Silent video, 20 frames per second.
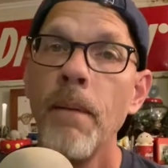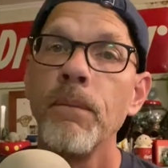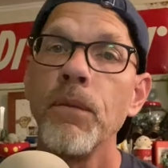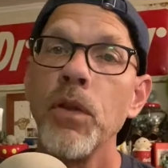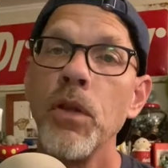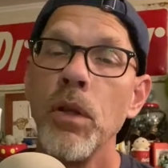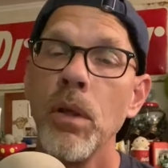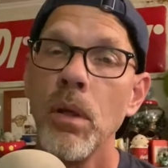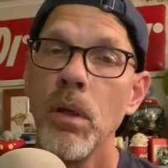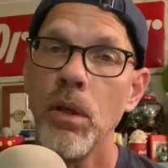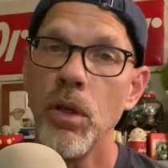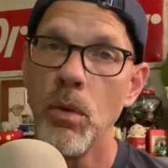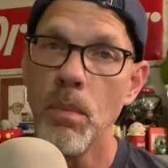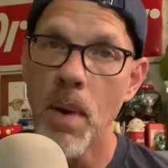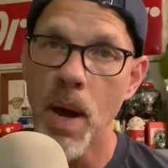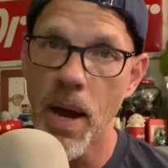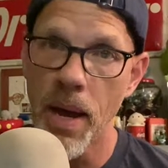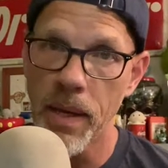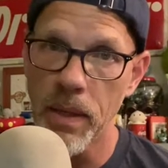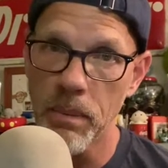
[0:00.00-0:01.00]
you
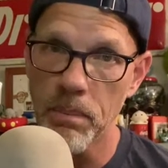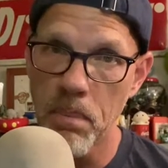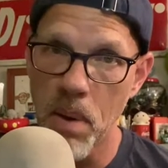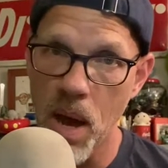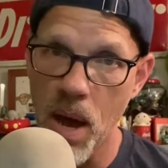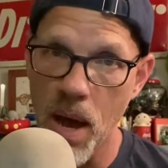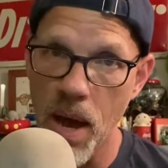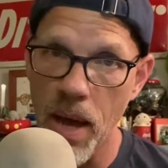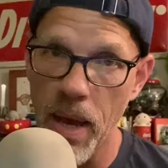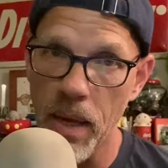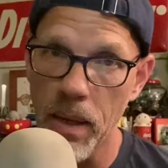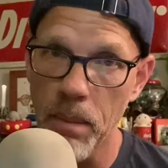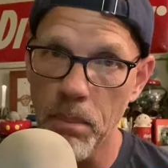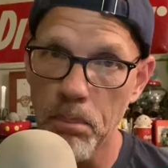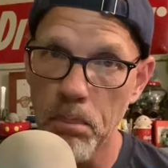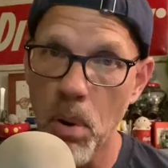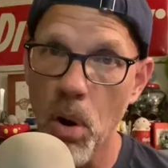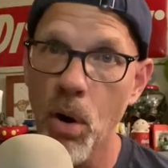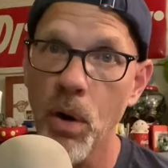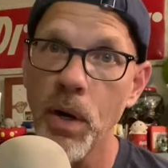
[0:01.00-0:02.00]
might buy
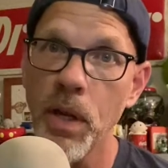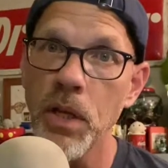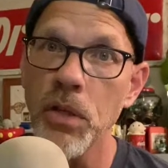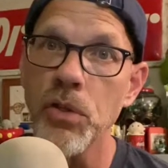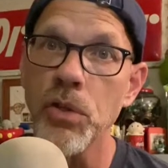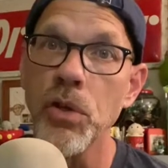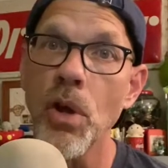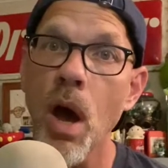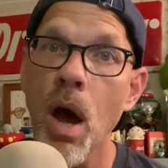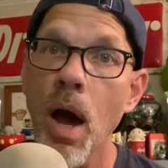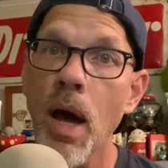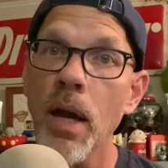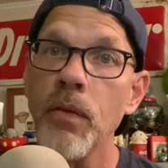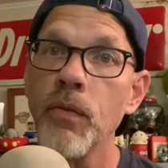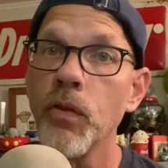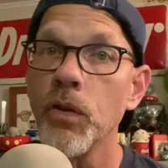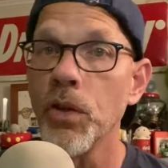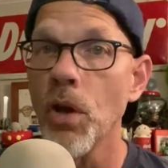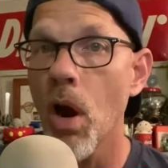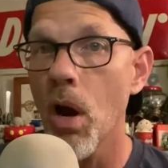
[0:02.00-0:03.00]
Barney's dot
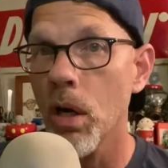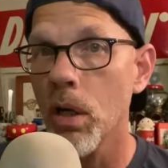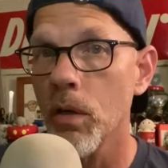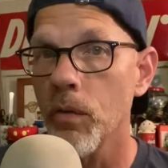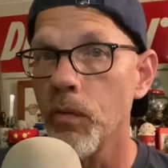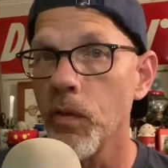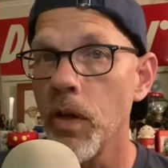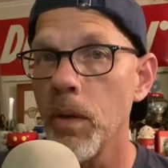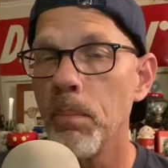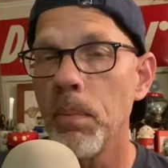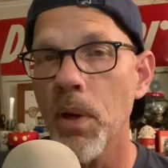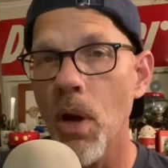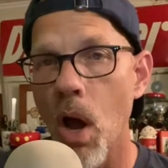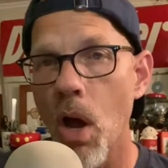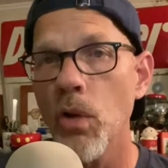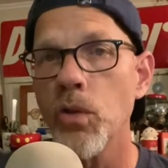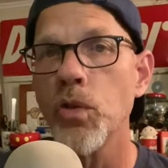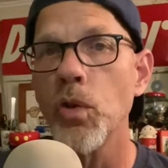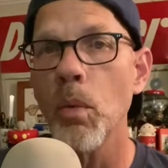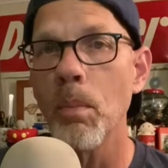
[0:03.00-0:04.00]
photography, but
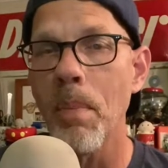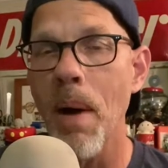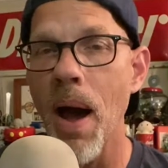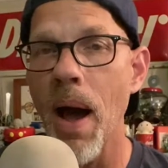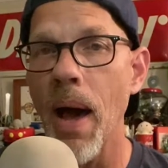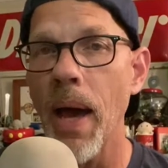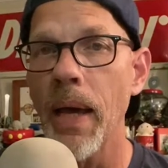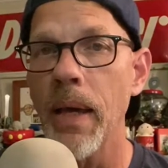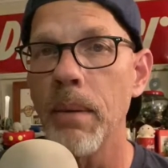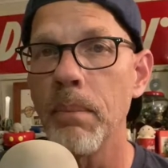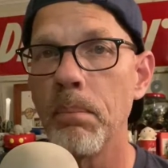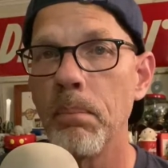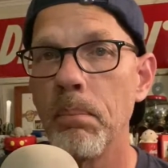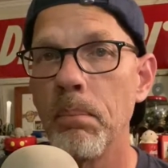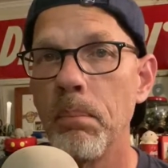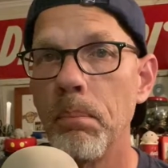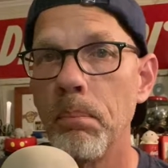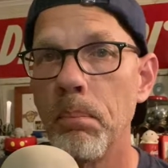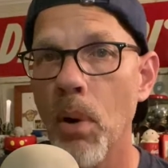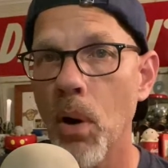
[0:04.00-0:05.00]
also buy
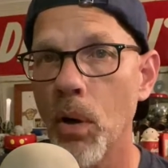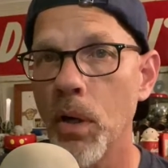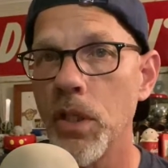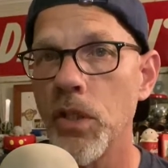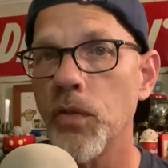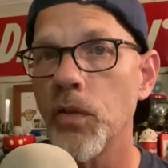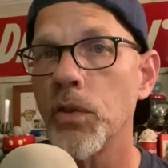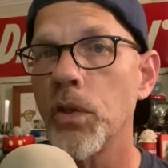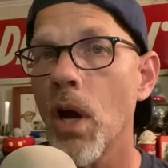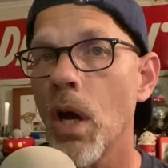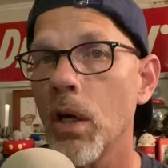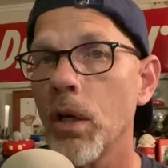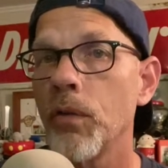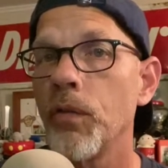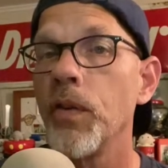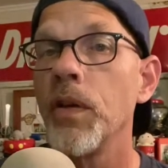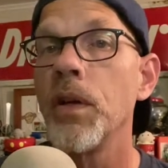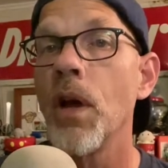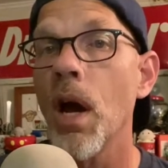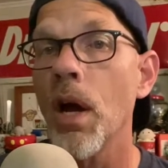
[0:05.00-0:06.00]

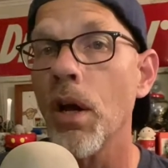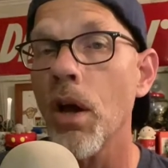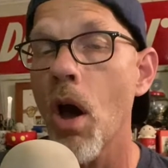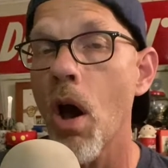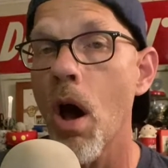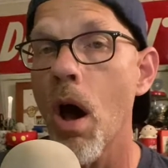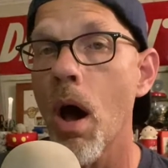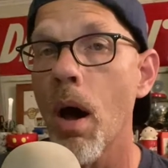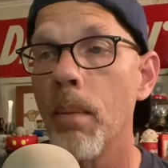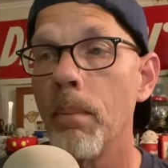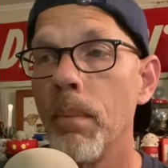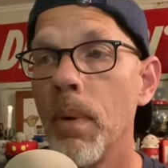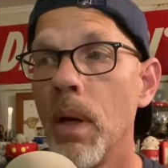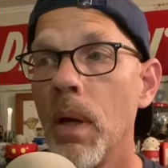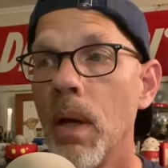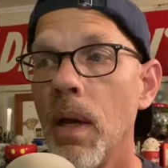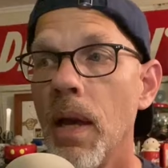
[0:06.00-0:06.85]
barneysphotography.com